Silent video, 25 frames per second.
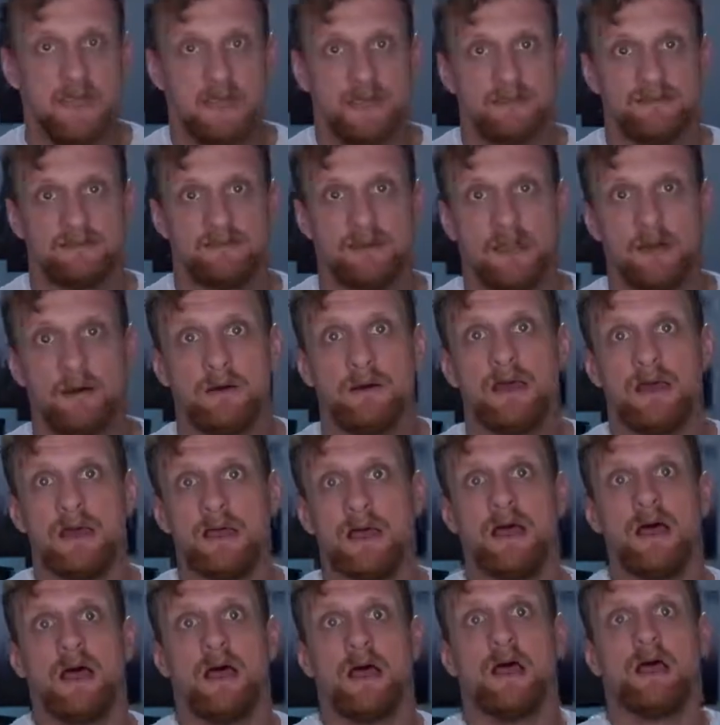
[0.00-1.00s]
So
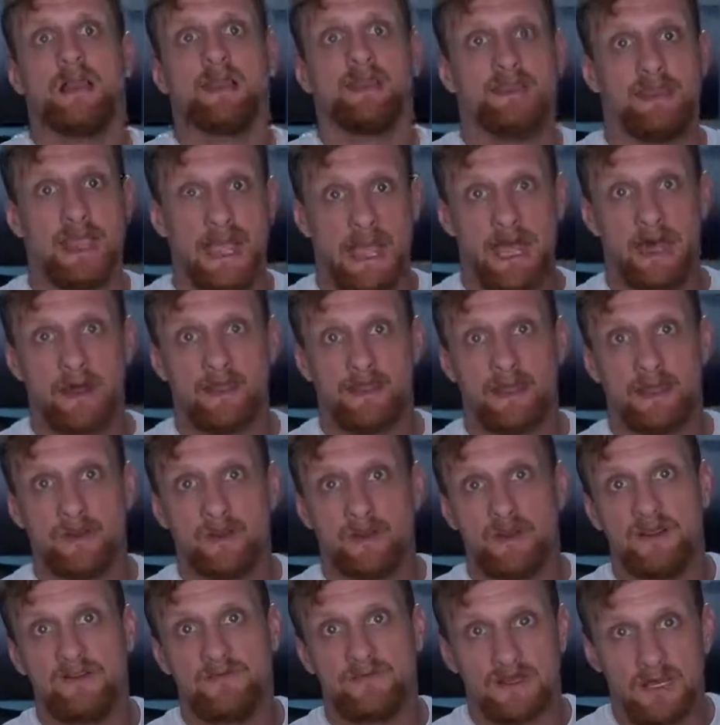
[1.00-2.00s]
now that
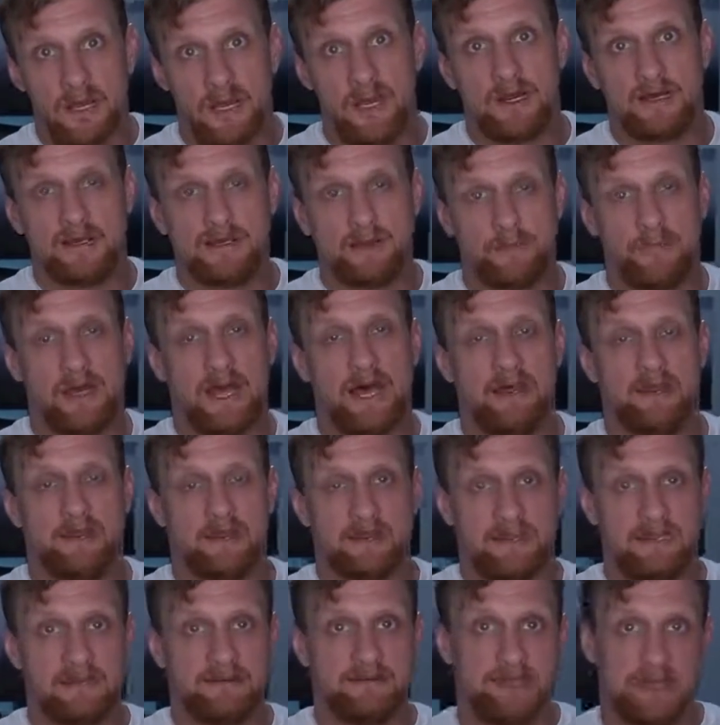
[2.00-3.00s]
we've talked about
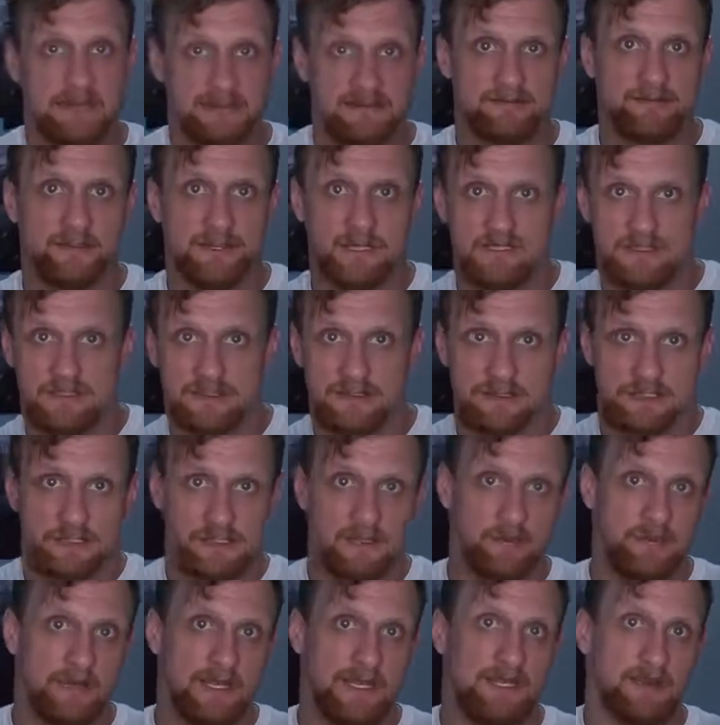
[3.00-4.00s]
the test bench a
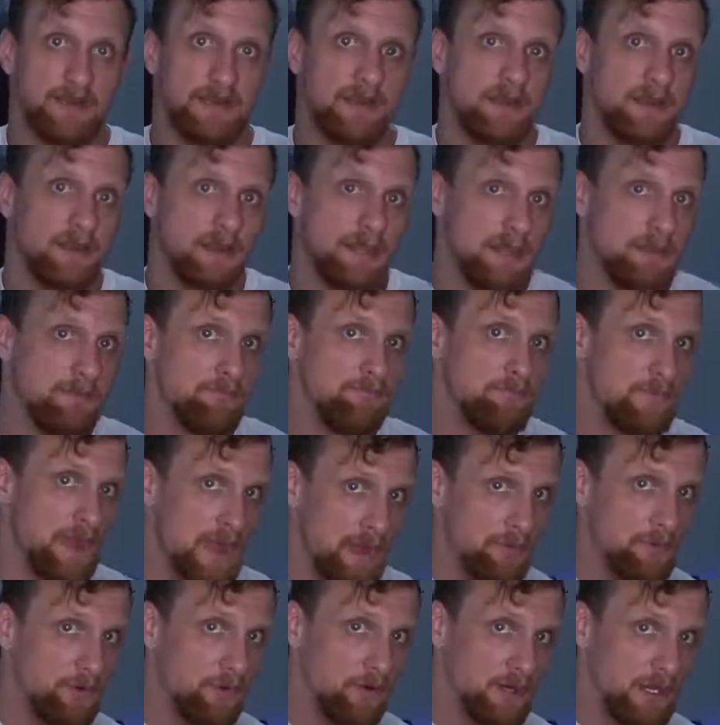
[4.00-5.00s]
little bit, the
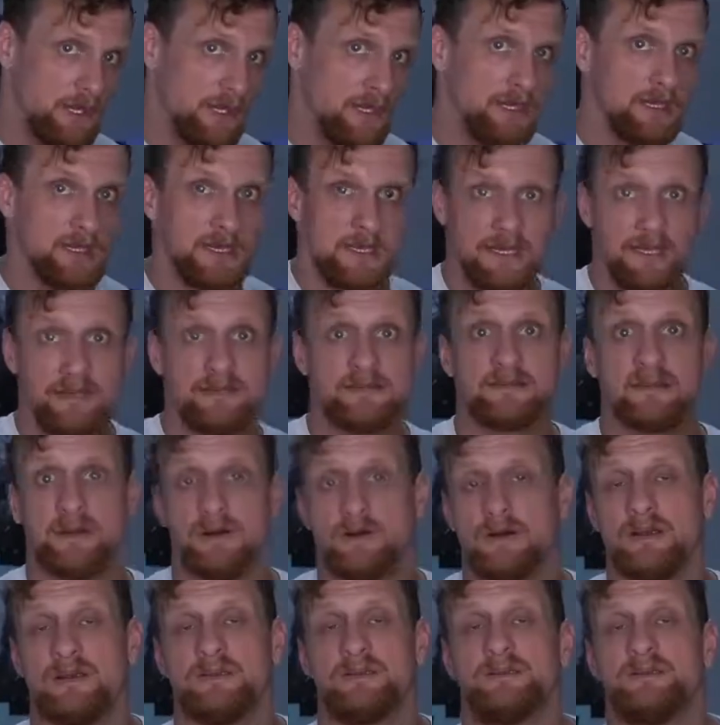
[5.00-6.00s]
memory is
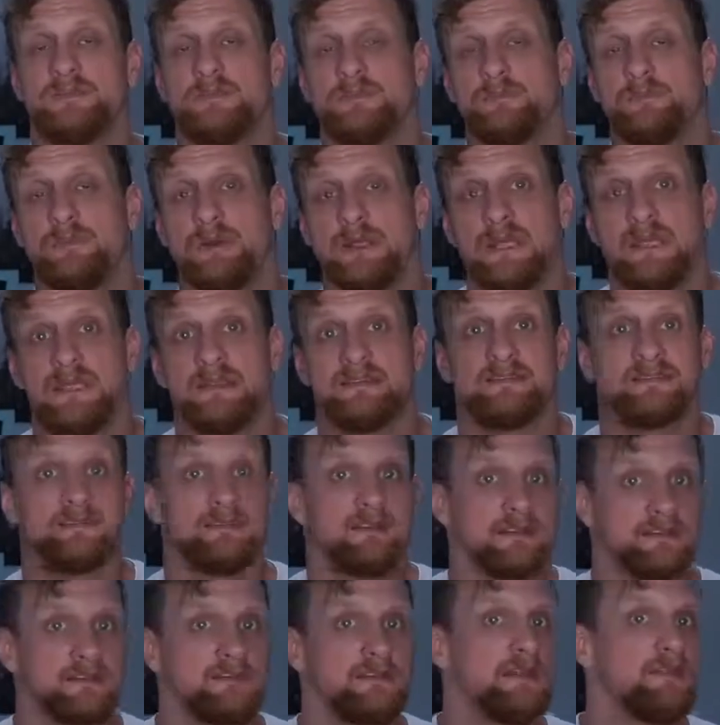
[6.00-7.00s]
going to be
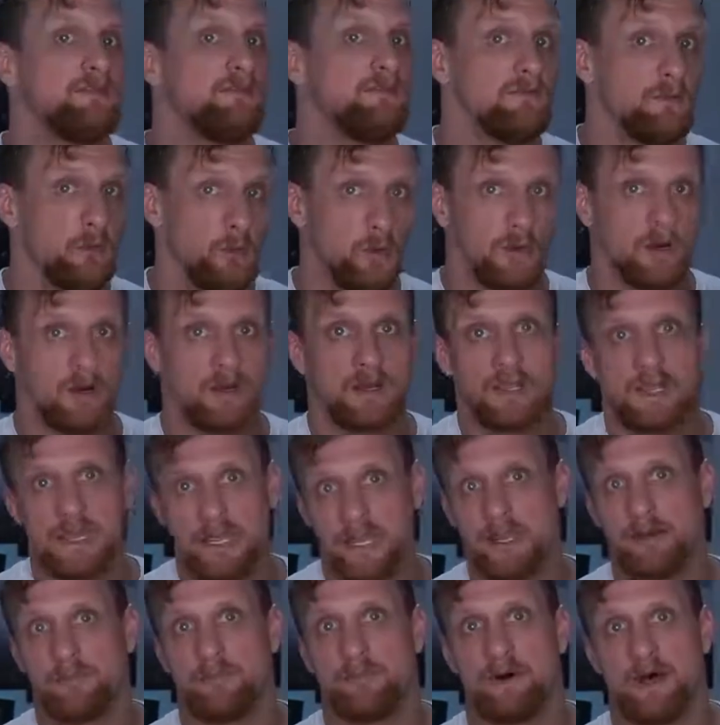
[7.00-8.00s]
64
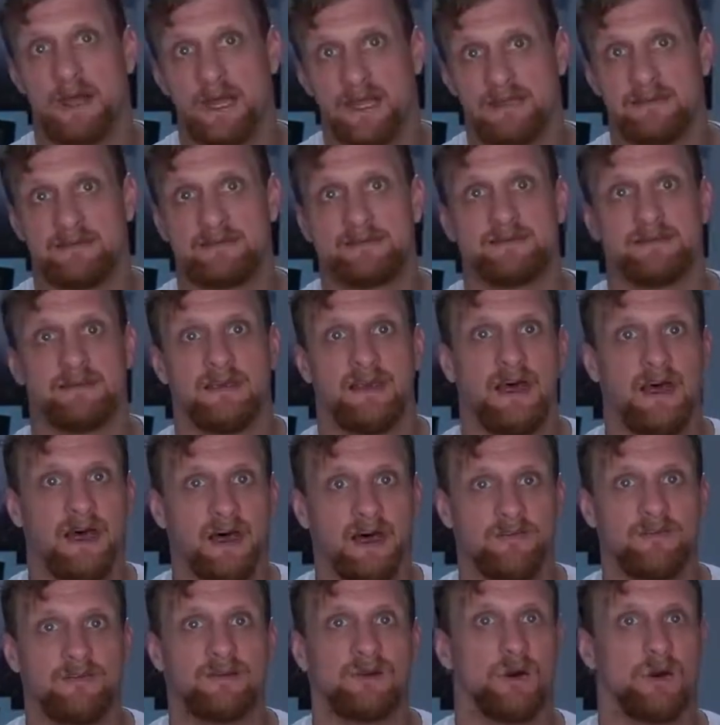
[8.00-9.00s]
gigabytes
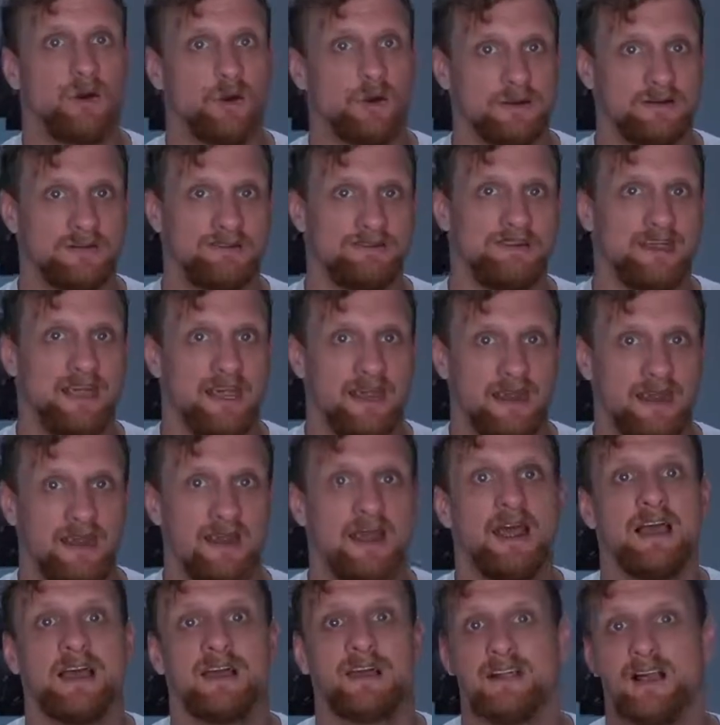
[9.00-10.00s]
of Corsair,
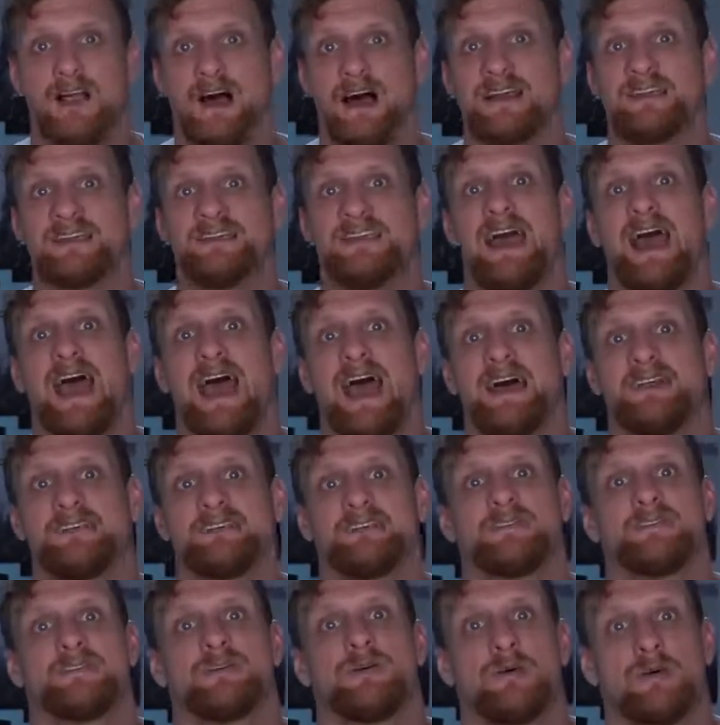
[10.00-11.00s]
clocked at
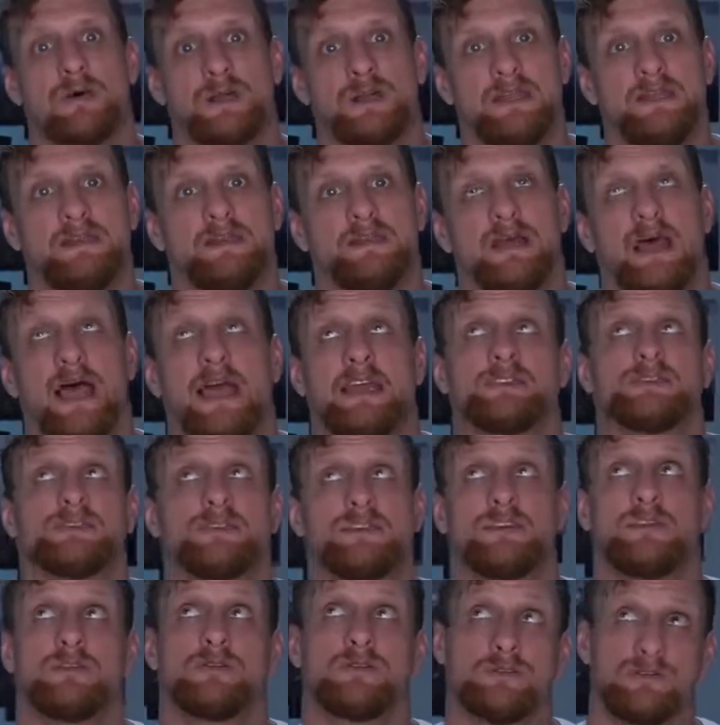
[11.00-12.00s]

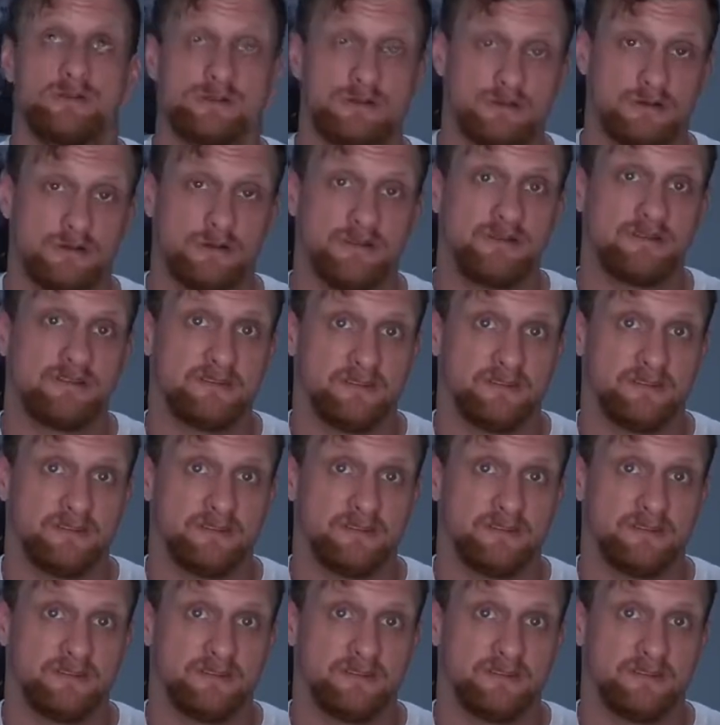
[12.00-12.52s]
Crucial